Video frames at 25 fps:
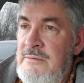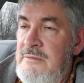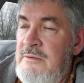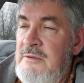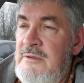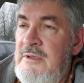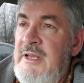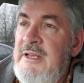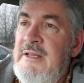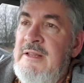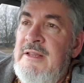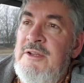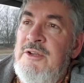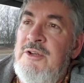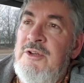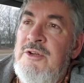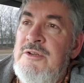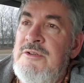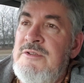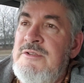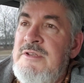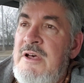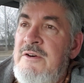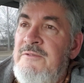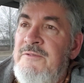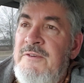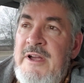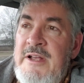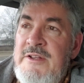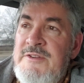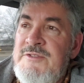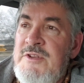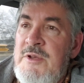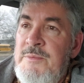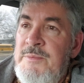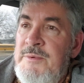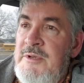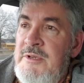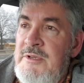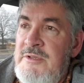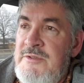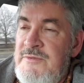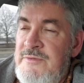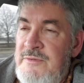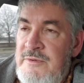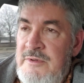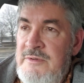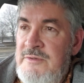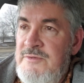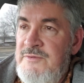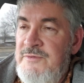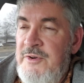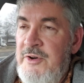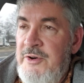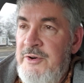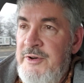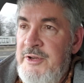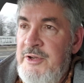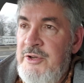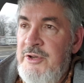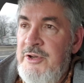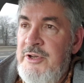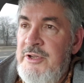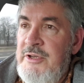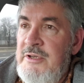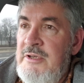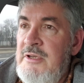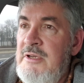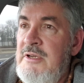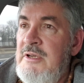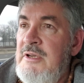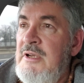the likelihood is I'll find something that's very good.